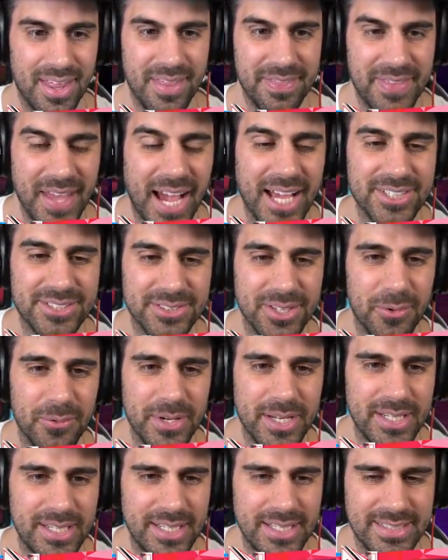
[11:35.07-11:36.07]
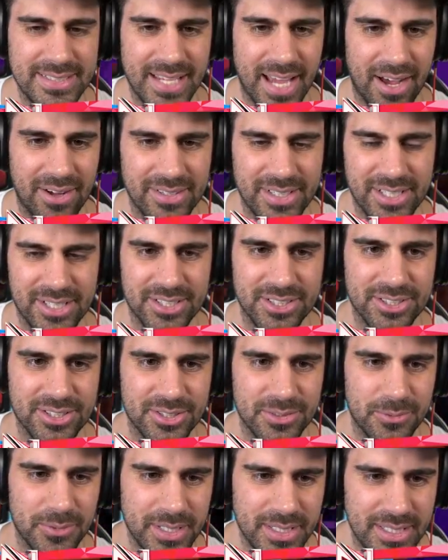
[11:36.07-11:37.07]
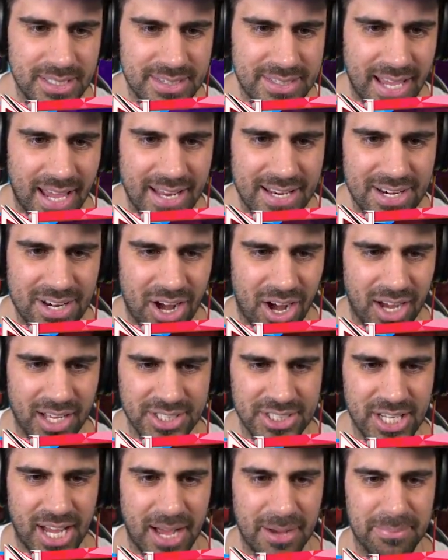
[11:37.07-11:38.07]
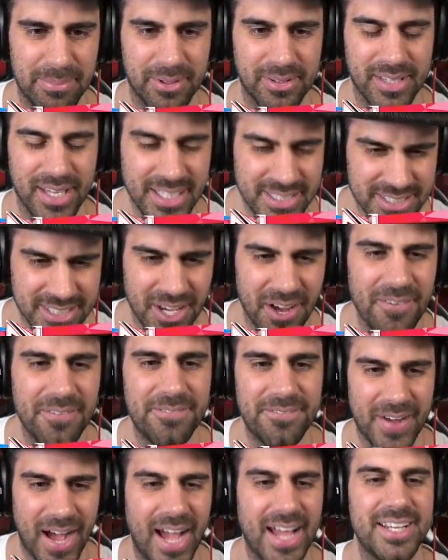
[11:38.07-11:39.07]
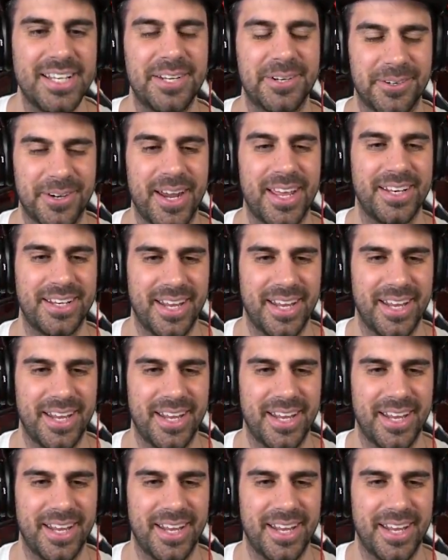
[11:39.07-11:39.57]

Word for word: That's what we need down here, dude. We need that Notch apple. Let's go find it right